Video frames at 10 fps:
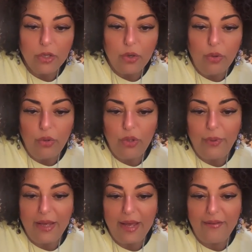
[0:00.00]
So who
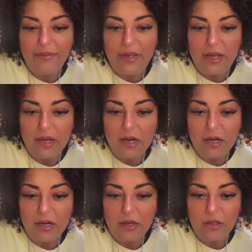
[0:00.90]
do we have
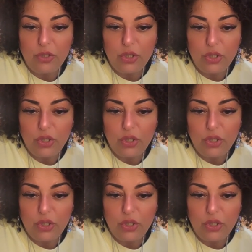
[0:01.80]
here?